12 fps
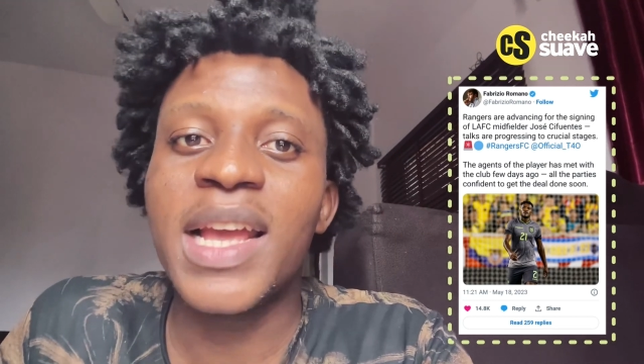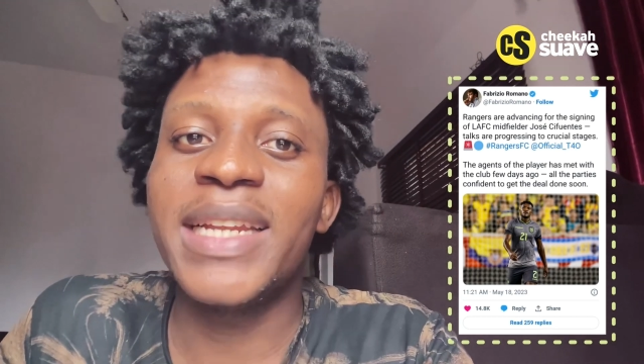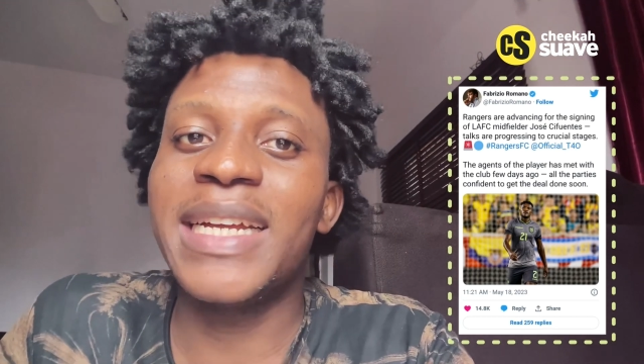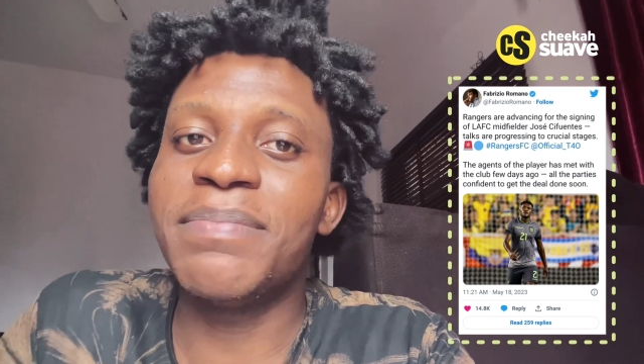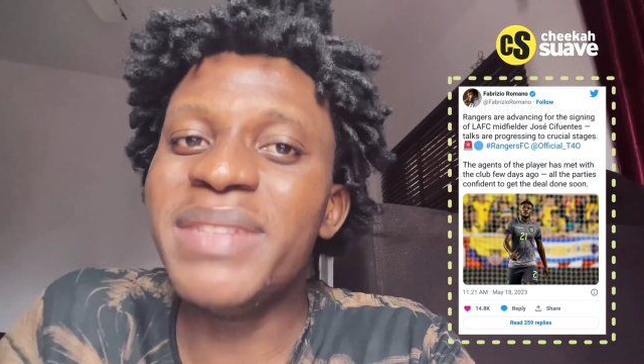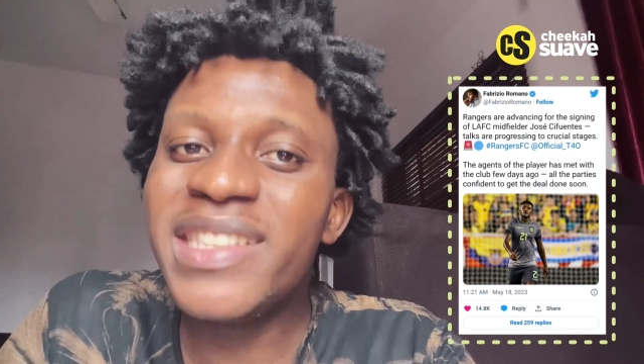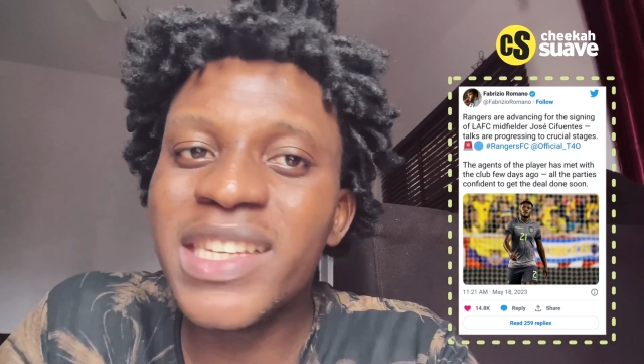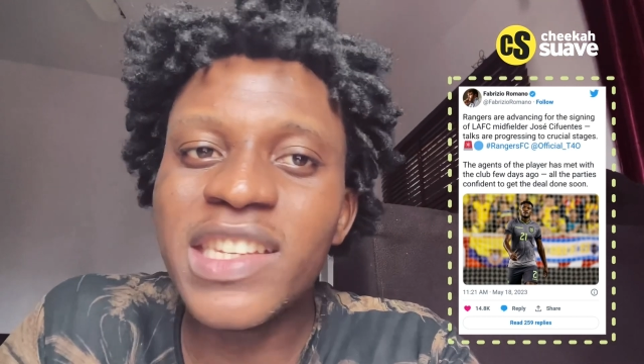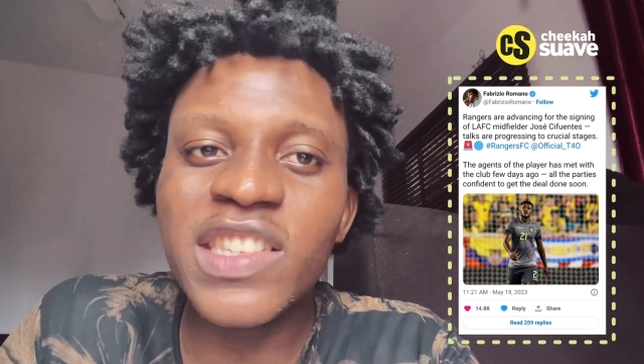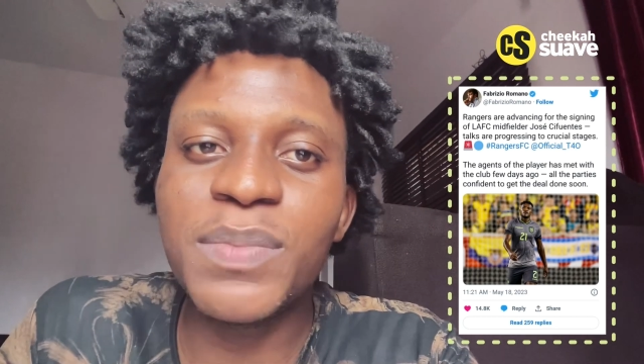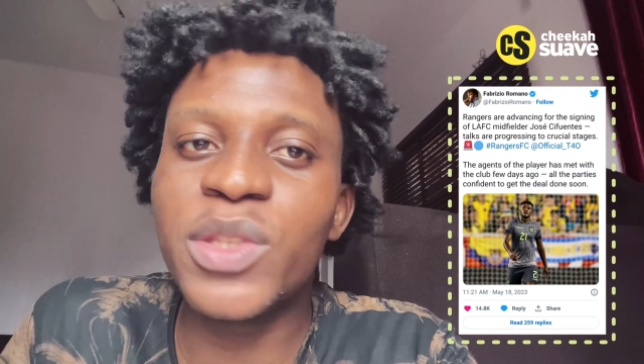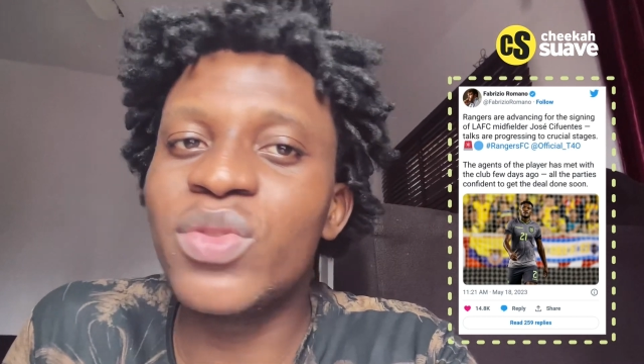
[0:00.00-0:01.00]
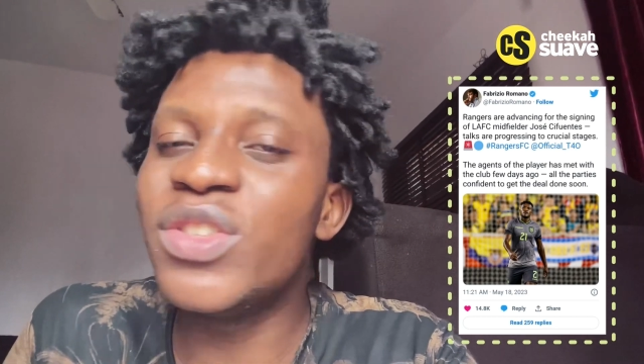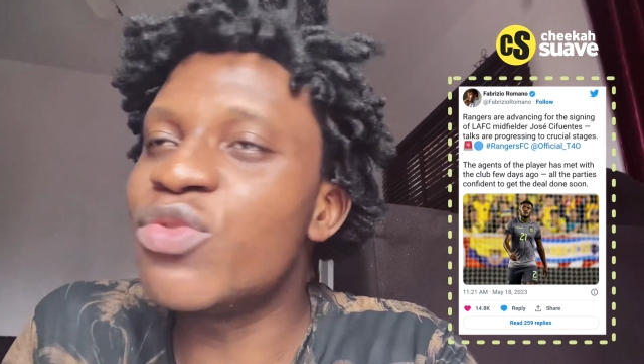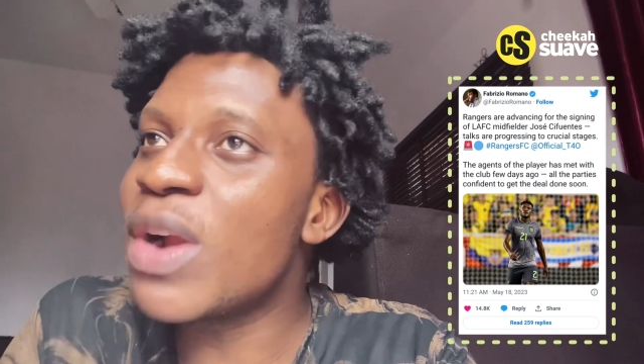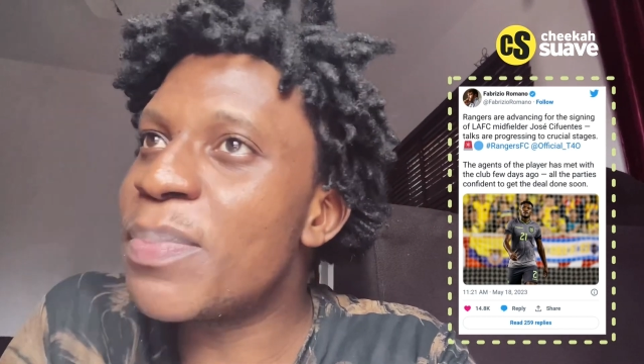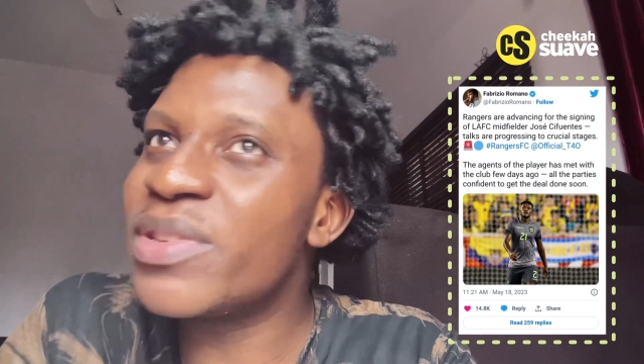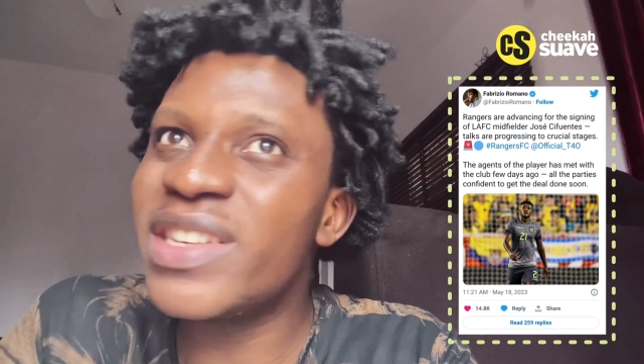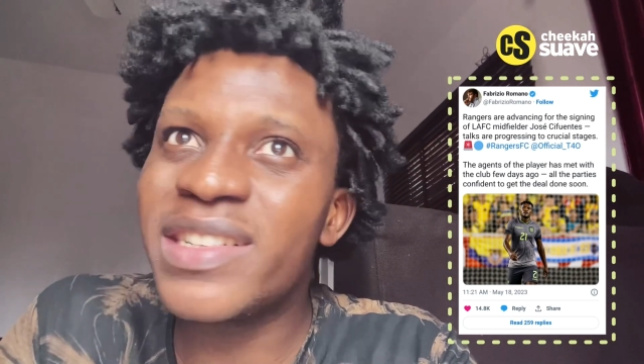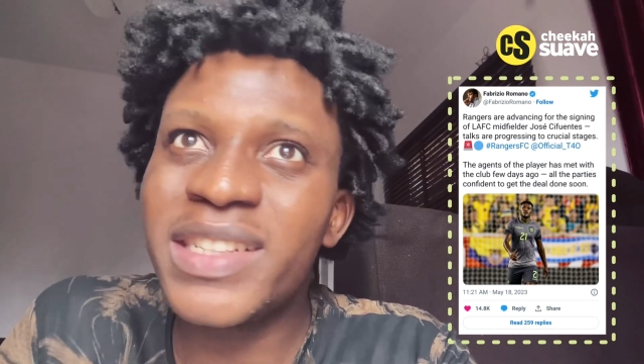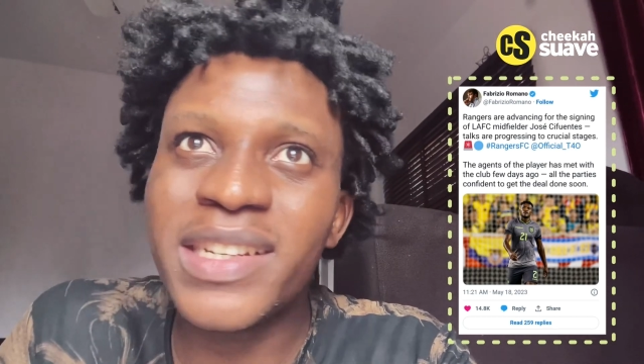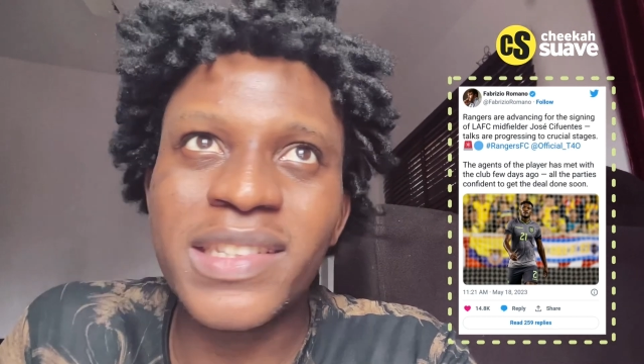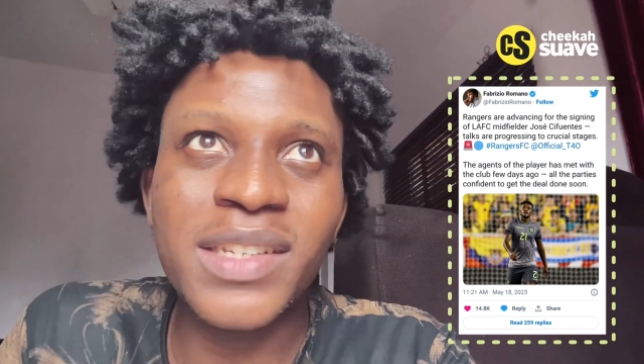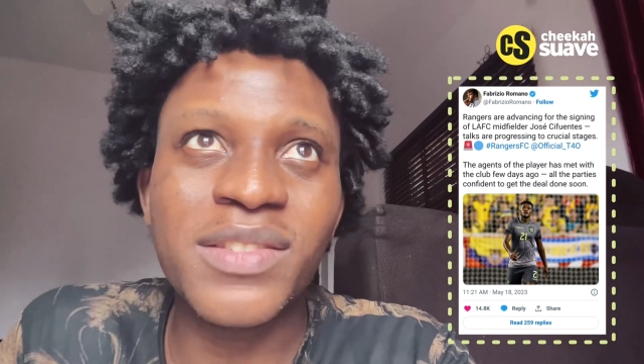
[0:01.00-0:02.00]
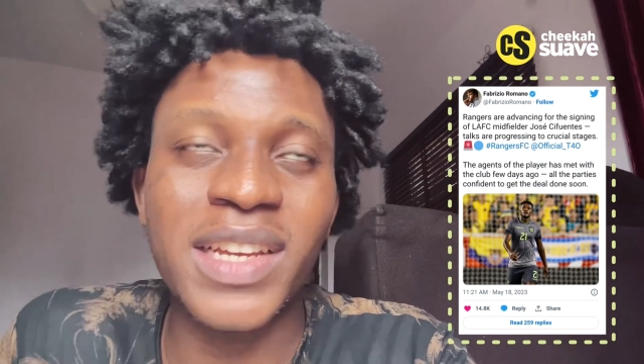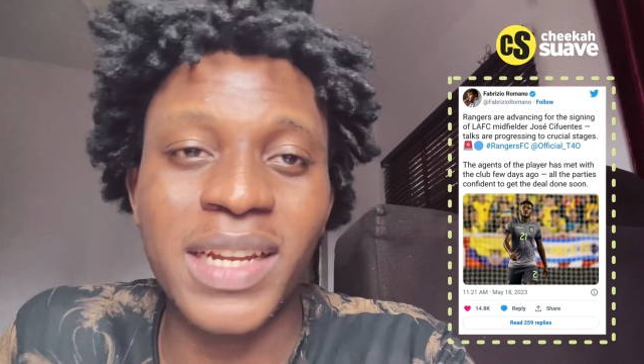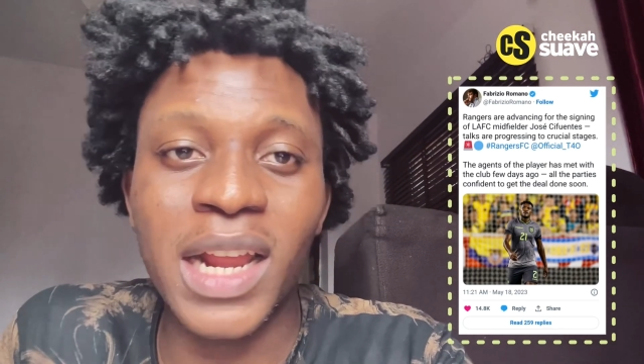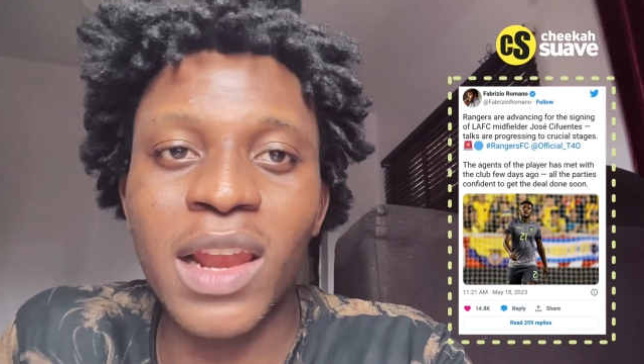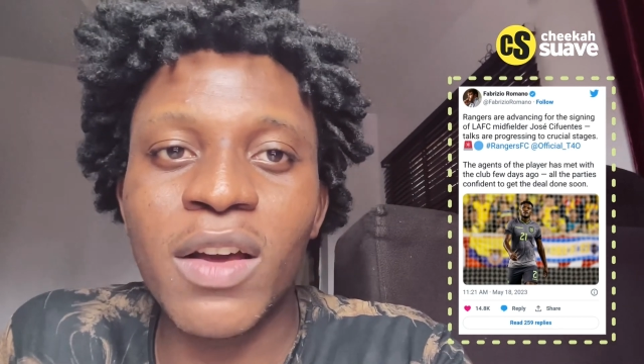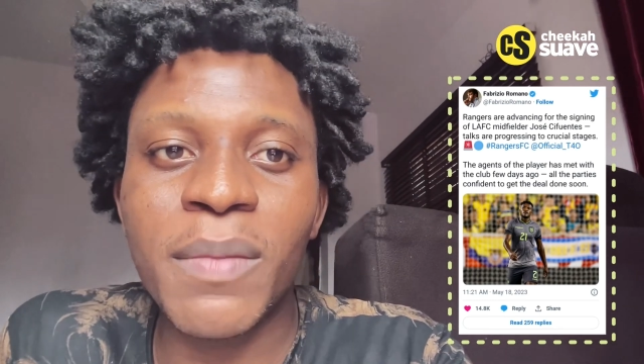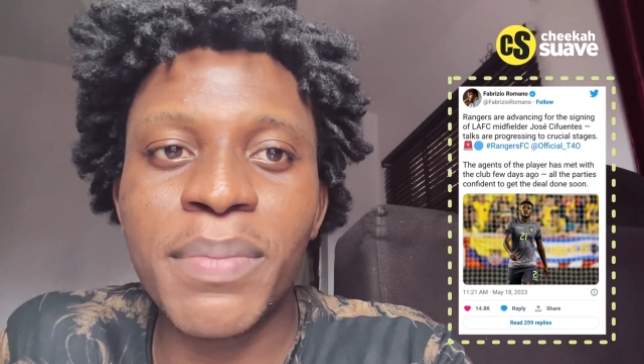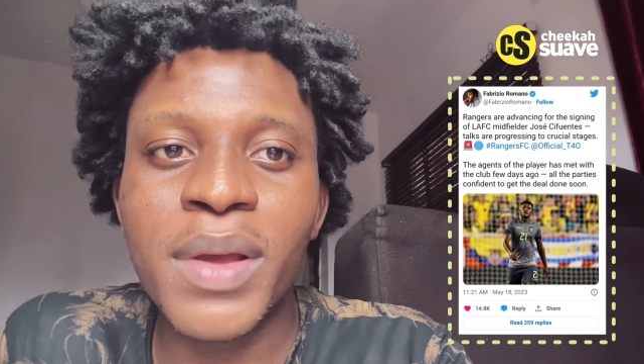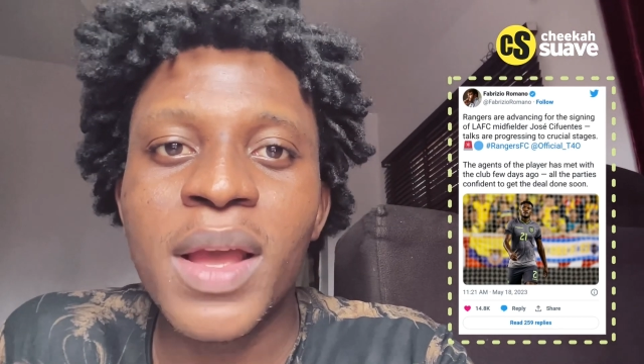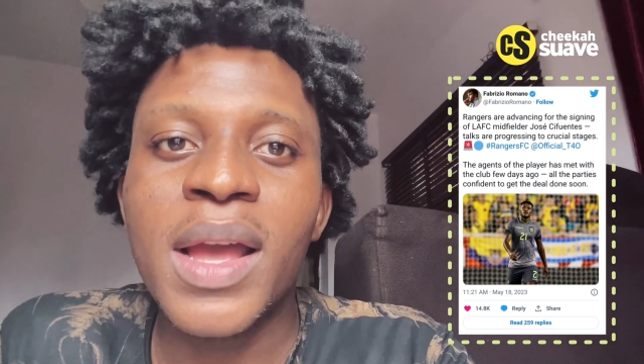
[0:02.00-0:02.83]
and that meetings between representatives at the club